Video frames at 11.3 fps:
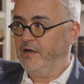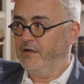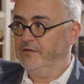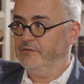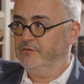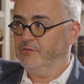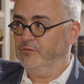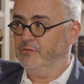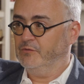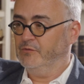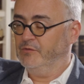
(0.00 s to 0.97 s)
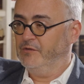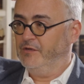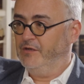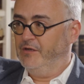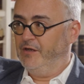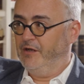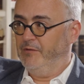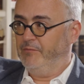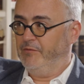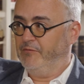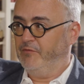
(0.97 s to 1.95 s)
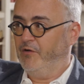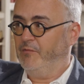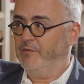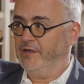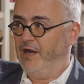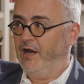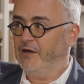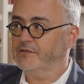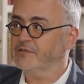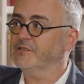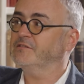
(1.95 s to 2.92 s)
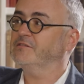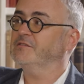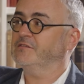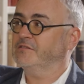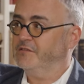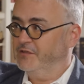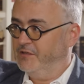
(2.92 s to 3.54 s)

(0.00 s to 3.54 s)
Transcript: Are you a performing artist